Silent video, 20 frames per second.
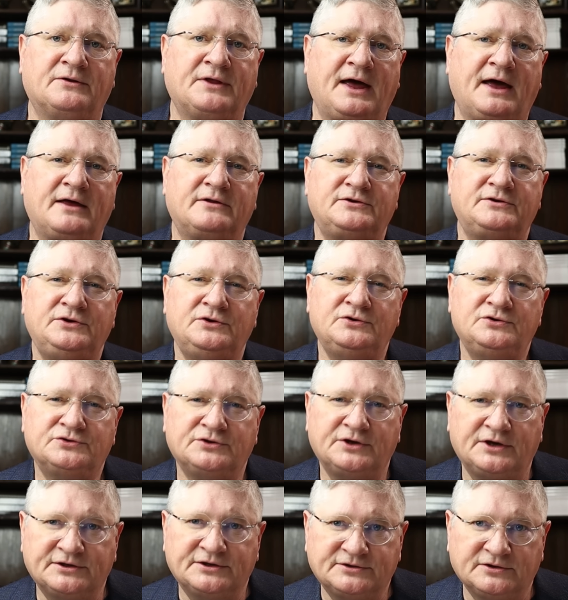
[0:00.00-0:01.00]
That
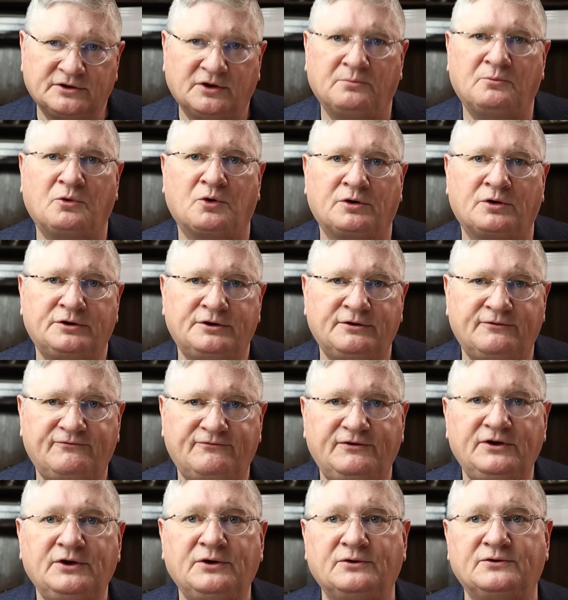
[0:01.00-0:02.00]
usually is a little more
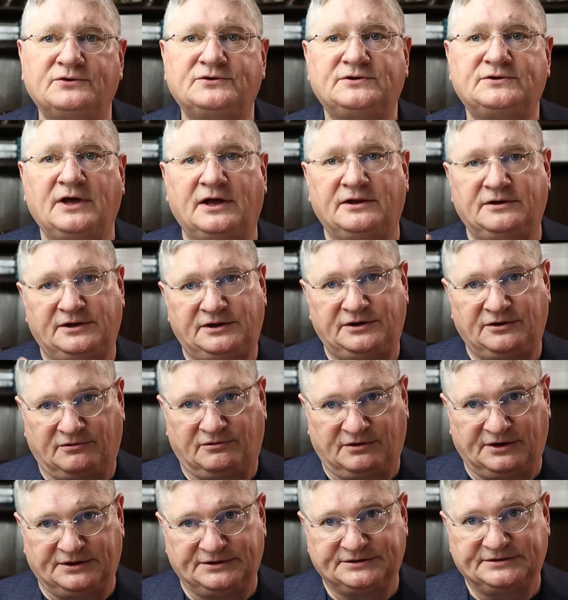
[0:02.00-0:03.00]
diffuse than the
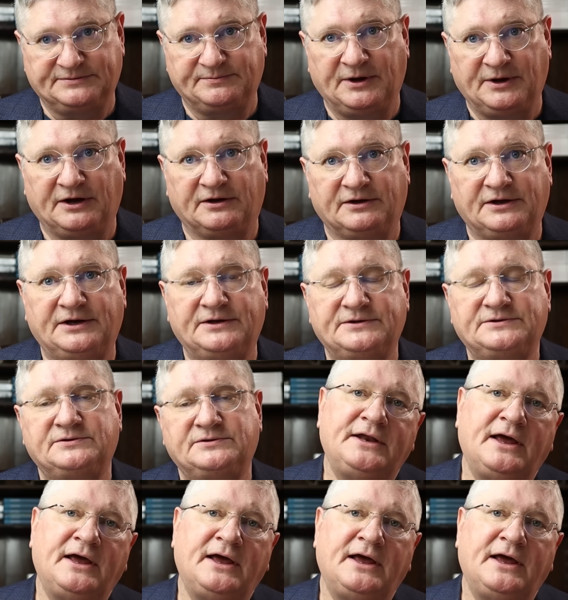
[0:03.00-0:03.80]
urine smell is.